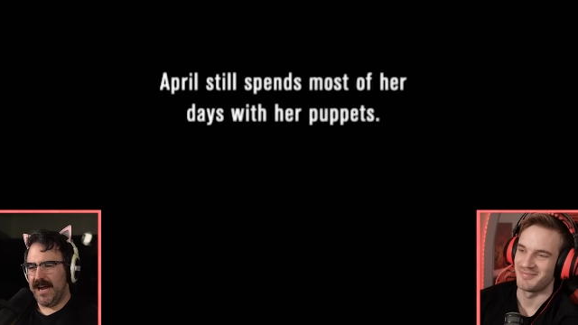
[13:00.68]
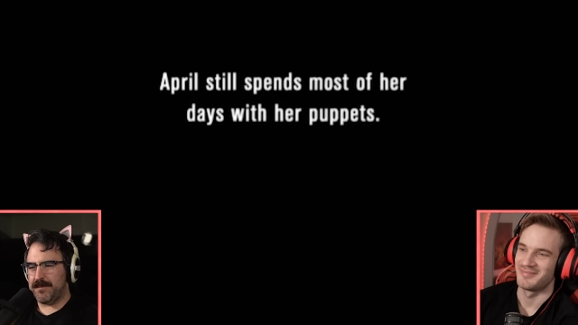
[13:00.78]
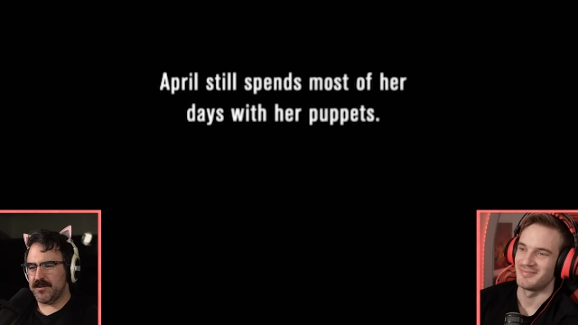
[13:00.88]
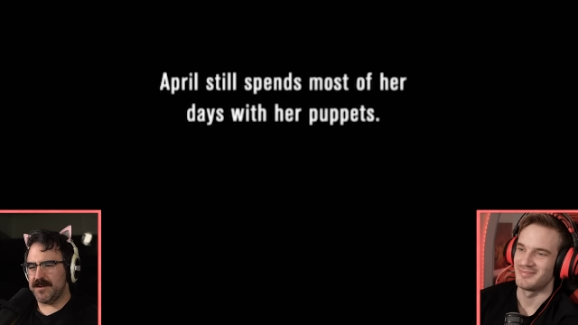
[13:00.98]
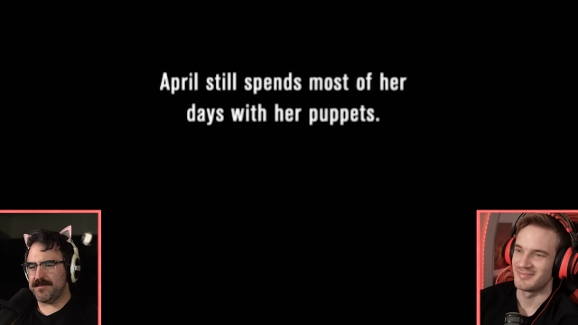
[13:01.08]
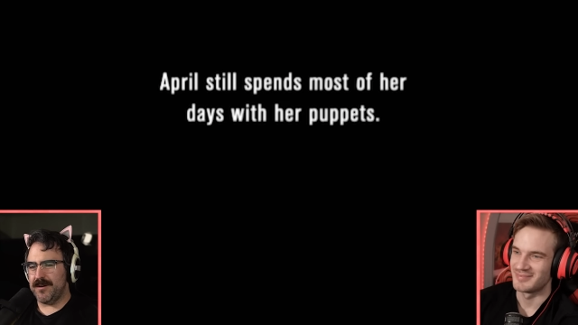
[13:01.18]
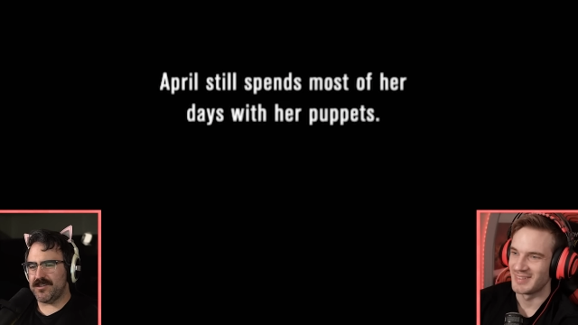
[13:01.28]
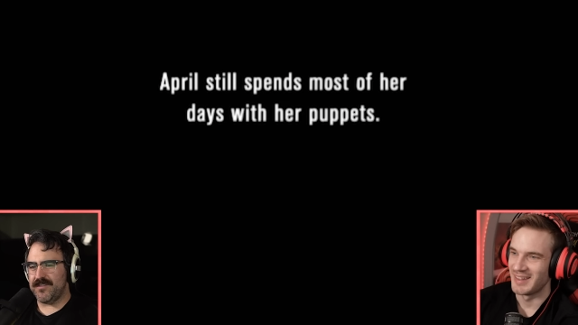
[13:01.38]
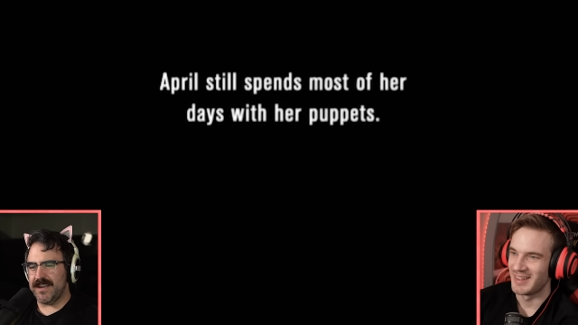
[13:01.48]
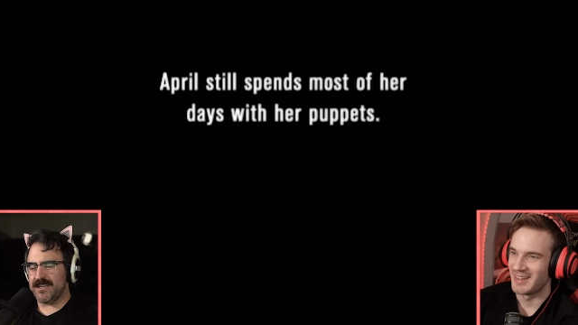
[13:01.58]
Speaker 1: April spends
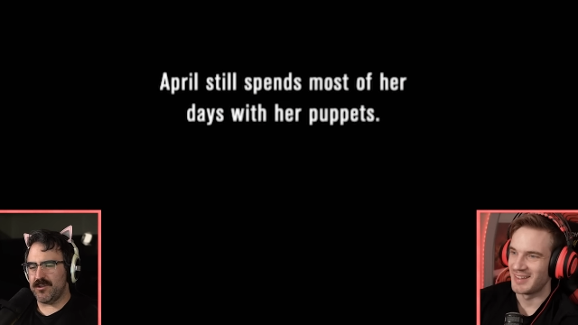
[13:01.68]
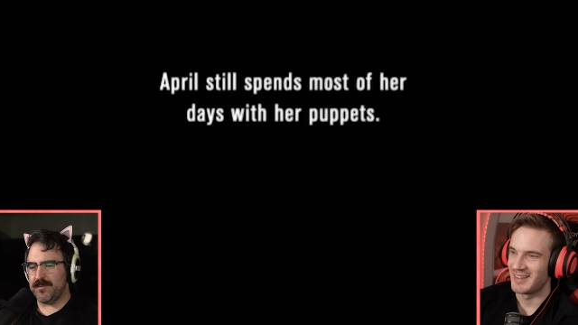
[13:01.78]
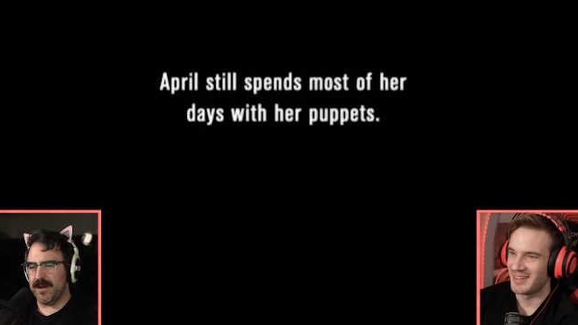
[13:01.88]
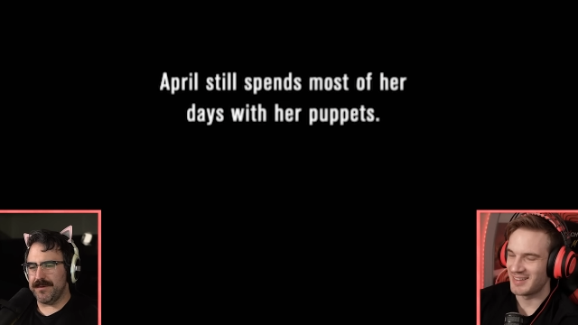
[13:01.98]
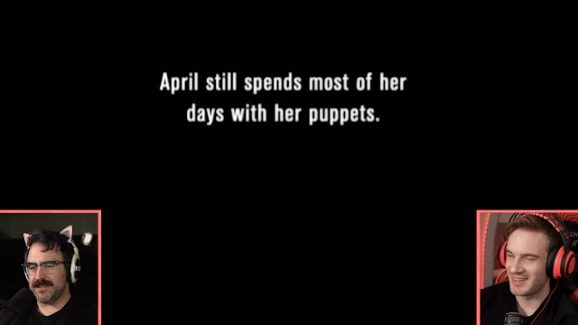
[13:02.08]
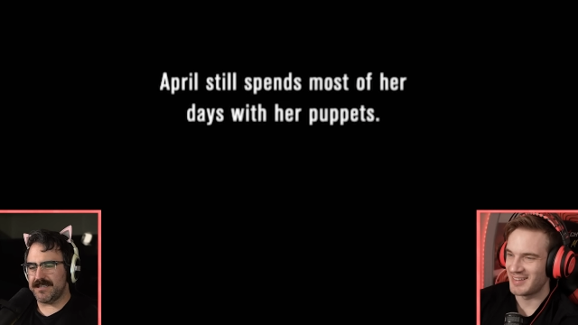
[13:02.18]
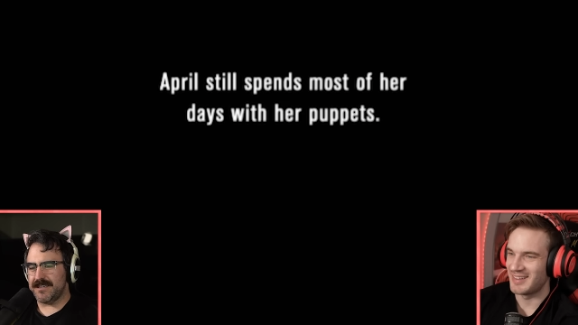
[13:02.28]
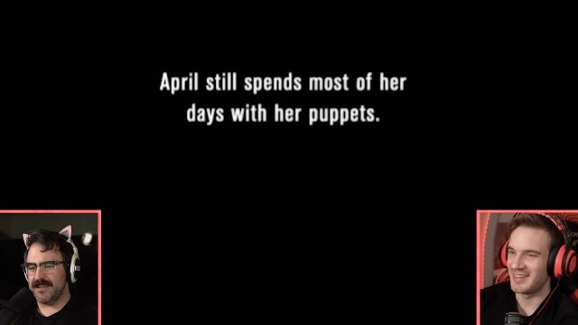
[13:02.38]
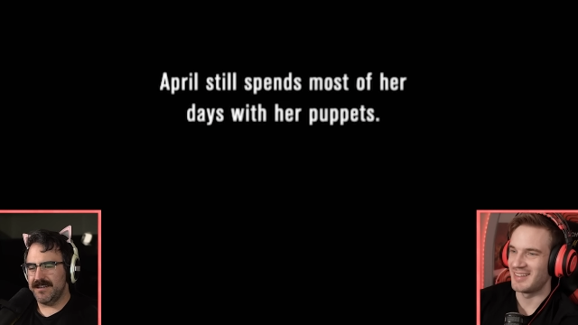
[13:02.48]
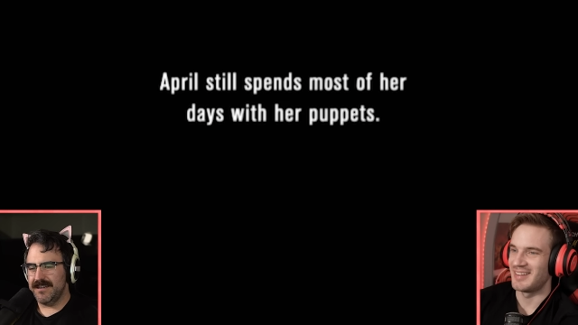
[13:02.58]
most of her days with her puppets.